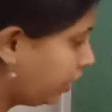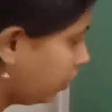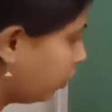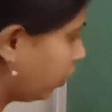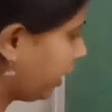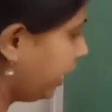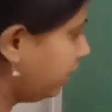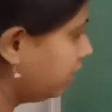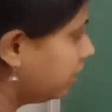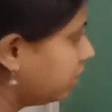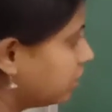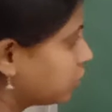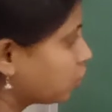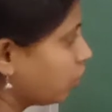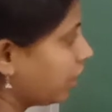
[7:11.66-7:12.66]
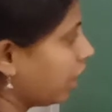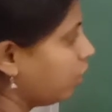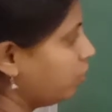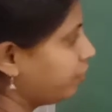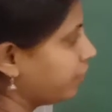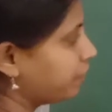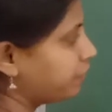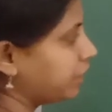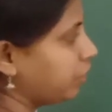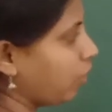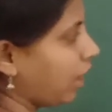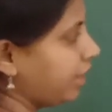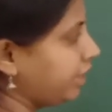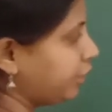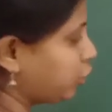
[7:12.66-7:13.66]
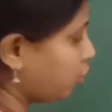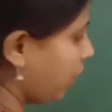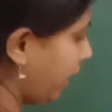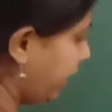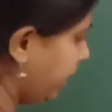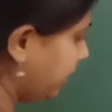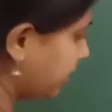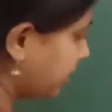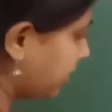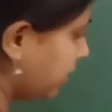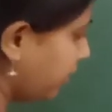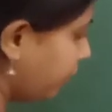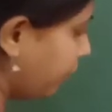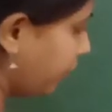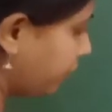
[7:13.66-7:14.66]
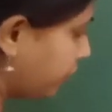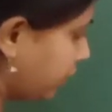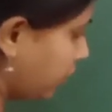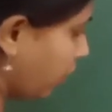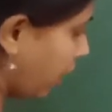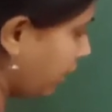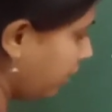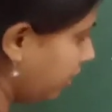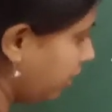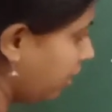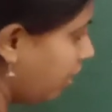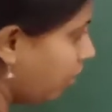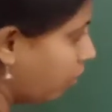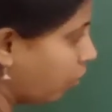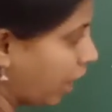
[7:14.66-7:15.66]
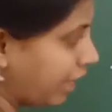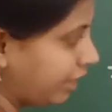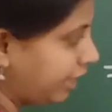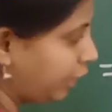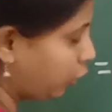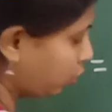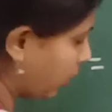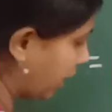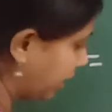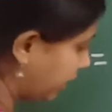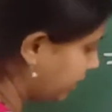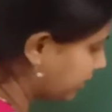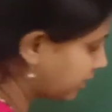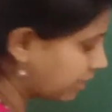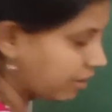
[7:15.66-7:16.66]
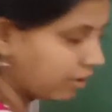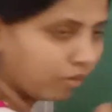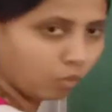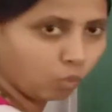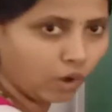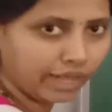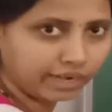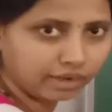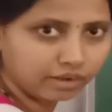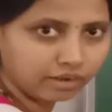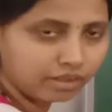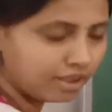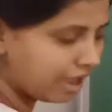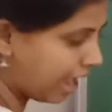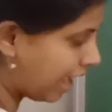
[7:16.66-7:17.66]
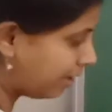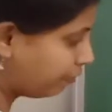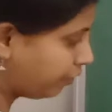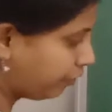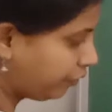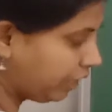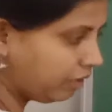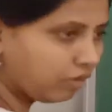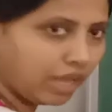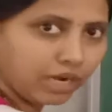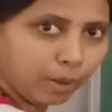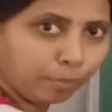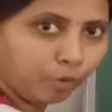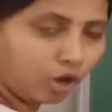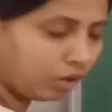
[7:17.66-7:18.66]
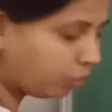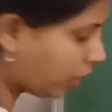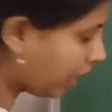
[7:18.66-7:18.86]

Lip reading: Okay, so now 51 into 1 is 51. 1 into 1 is 1 and 51 upon